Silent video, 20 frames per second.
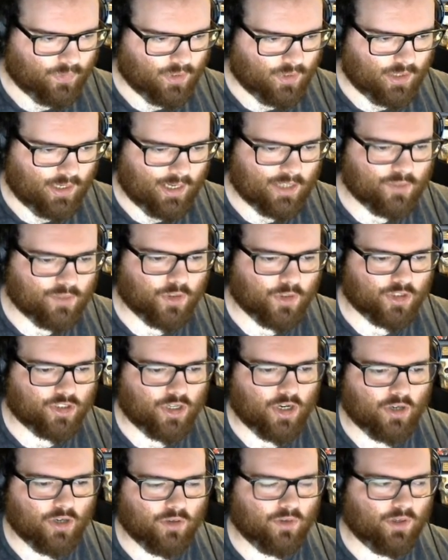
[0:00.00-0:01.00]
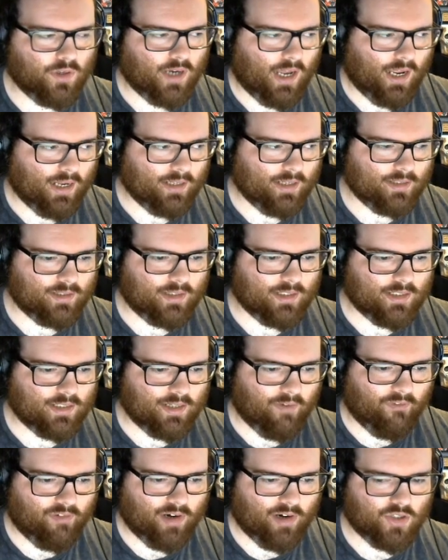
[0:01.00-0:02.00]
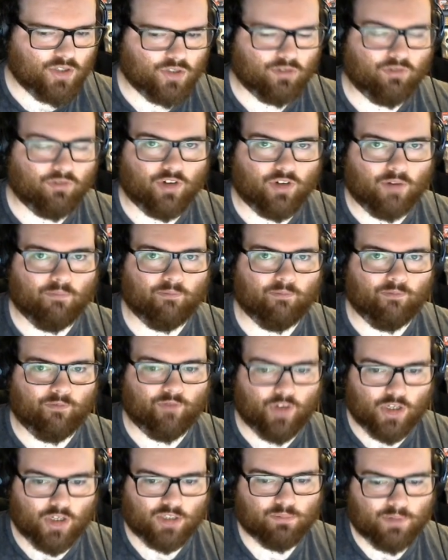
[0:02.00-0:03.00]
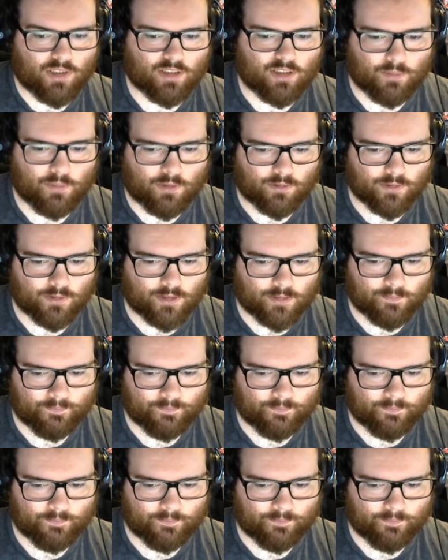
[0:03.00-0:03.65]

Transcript: is what's known as the differential from first principles.